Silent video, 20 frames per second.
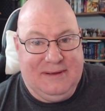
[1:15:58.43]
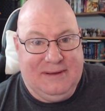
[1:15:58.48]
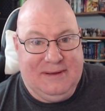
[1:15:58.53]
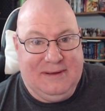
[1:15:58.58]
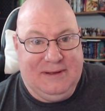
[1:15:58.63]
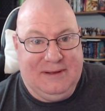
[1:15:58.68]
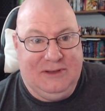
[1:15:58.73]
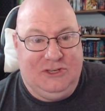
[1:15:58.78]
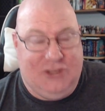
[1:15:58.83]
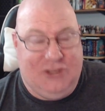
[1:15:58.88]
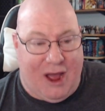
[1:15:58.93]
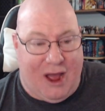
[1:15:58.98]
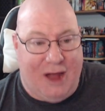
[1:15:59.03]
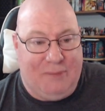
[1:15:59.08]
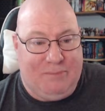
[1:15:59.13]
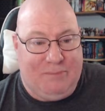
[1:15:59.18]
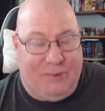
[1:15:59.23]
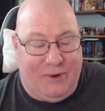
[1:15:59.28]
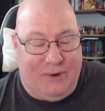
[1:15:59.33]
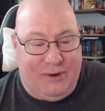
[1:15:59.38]

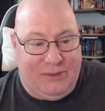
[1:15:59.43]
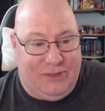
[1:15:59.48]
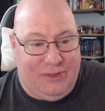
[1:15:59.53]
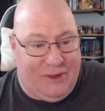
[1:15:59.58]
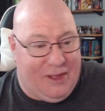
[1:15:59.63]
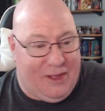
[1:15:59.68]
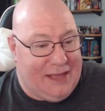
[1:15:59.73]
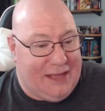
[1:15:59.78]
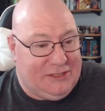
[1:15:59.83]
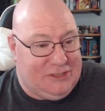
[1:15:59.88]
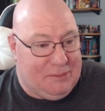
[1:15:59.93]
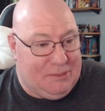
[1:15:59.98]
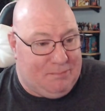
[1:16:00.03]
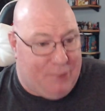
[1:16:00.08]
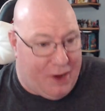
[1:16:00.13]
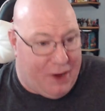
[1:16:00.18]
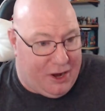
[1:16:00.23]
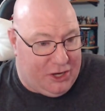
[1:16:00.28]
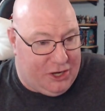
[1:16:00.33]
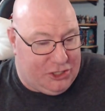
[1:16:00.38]
John Bernthal as the
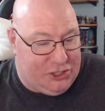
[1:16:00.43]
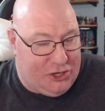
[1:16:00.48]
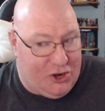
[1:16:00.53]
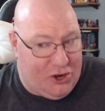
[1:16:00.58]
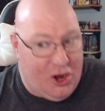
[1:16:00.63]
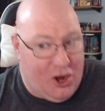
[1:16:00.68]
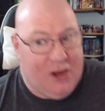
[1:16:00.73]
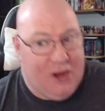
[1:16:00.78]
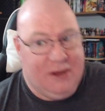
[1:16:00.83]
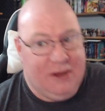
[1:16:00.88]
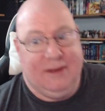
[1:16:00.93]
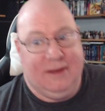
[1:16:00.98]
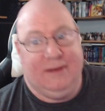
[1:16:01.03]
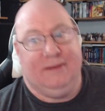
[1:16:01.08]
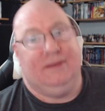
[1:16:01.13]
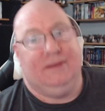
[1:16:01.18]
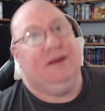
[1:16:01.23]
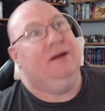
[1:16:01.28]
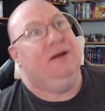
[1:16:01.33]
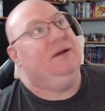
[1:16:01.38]
Punisher,
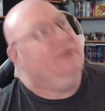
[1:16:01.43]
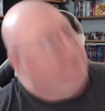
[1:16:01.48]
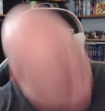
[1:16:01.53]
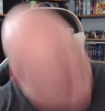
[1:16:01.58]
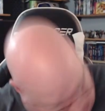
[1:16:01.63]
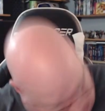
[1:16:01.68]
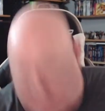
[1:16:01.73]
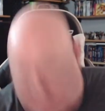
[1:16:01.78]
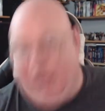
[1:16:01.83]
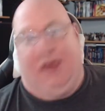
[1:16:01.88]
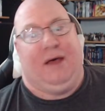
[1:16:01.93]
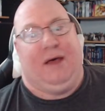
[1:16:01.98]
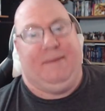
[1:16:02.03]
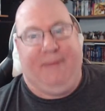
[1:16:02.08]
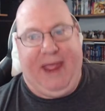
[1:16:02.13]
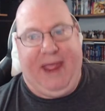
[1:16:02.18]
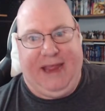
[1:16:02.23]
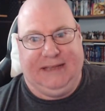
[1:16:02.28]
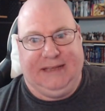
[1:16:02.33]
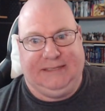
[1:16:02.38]

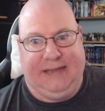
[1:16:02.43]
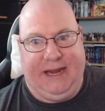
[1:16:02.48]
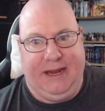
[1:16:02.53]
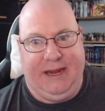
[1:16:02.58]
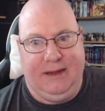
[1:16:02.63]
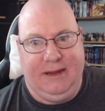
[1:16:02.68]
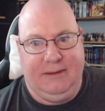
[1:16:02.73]
amazing.